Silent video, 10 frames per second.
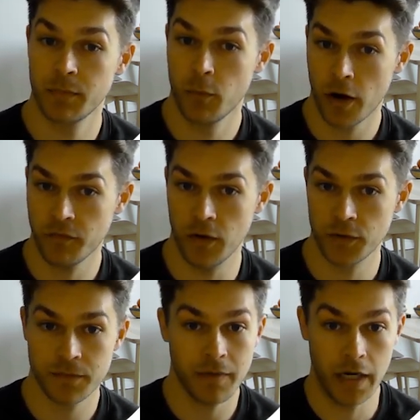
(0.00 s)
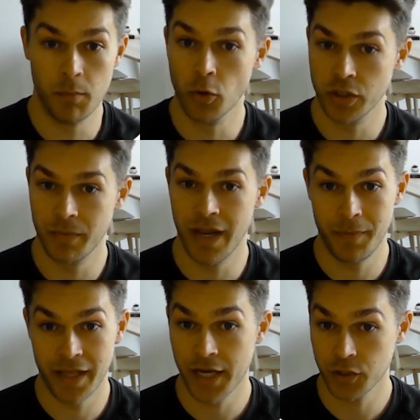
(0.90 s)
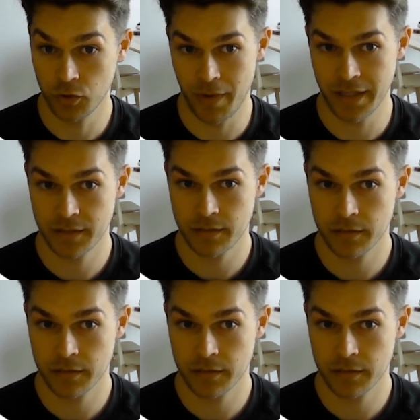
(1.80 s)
workflows in multiple application domains.